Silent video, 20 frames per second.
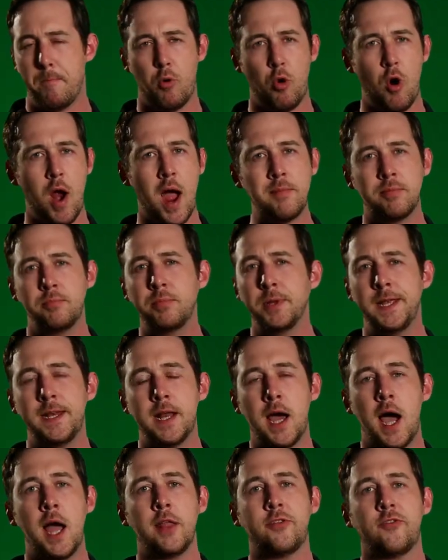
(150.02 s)

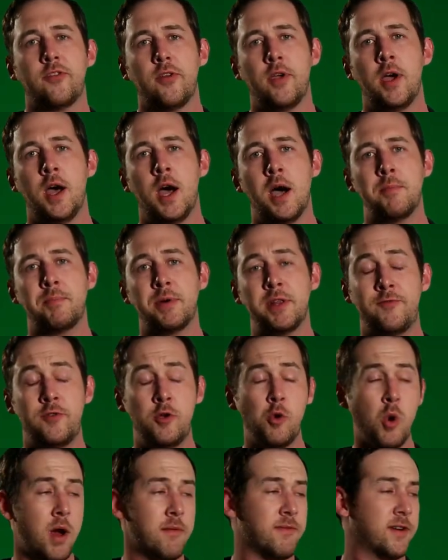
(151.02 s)
Probably not, but
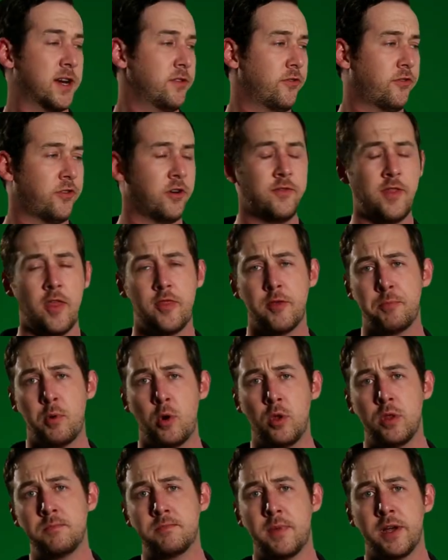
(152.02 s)
if you were ever concerned that the
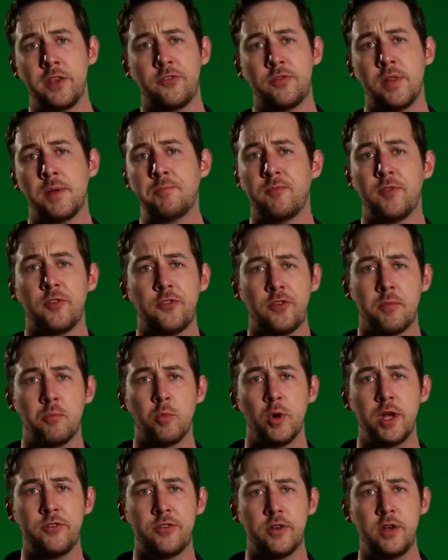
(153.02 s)
Bowline might slip for
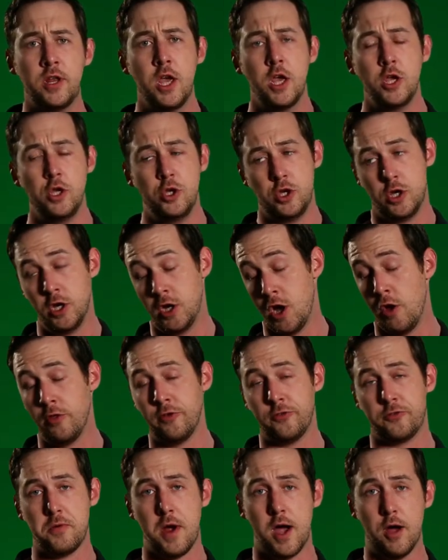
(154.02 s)
some reason, you could
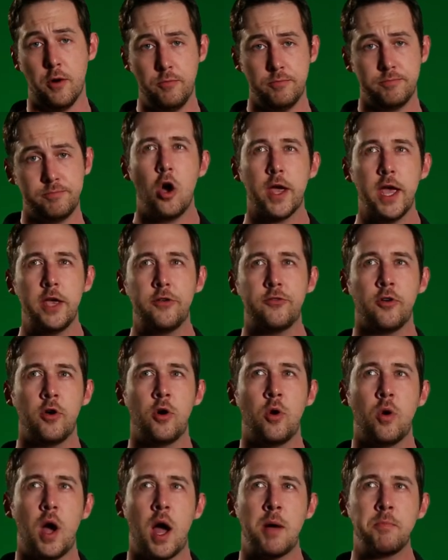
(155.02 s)
go this route. Okay,
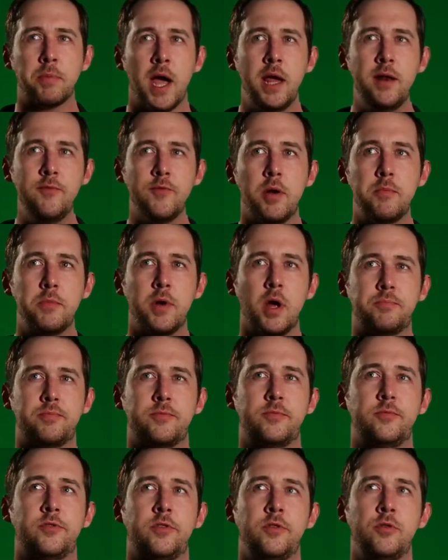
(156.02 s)
so I'm kind of coming
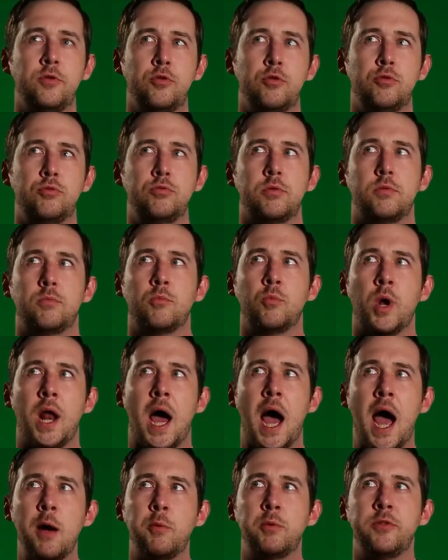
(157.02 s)
up to
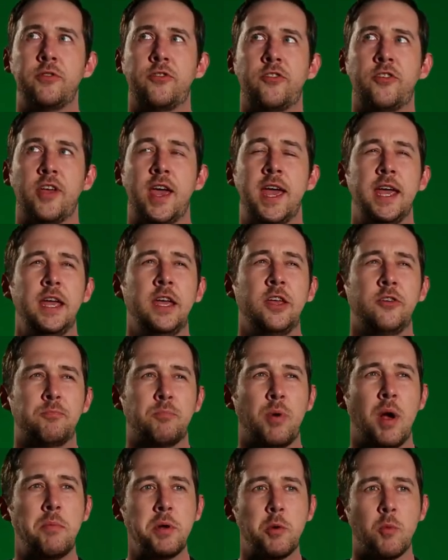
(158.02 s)
what I would say
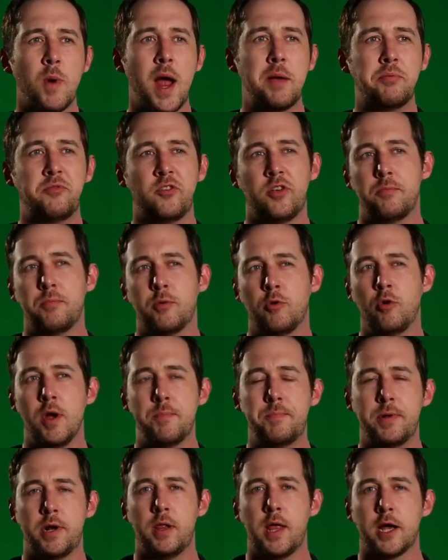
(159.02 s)
is probably wraps up
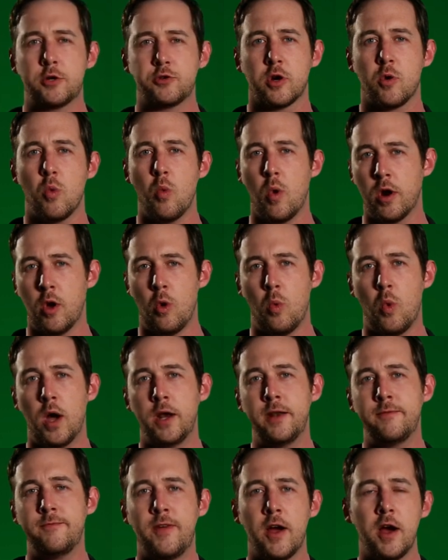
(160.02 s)
grip and electric
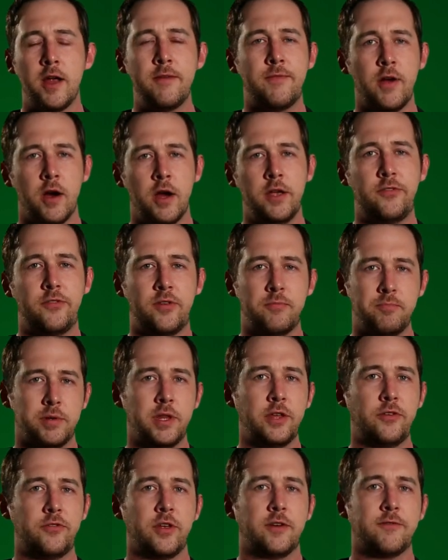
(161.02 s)
101. Very, very
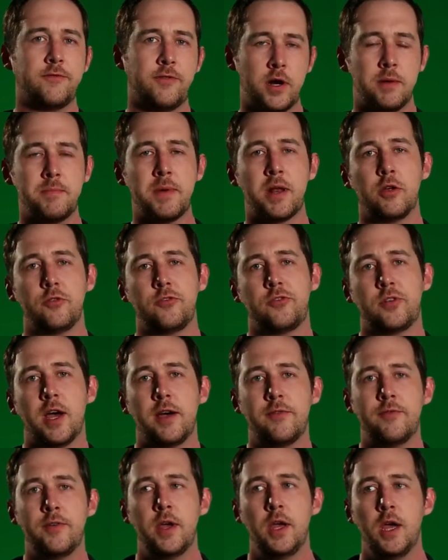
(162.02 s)
simplistic, fundamental
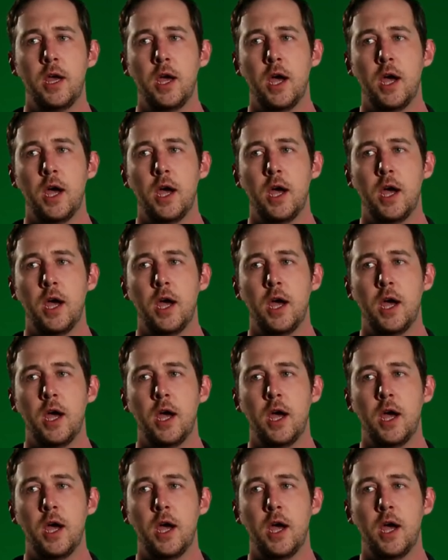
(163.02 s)
stuff.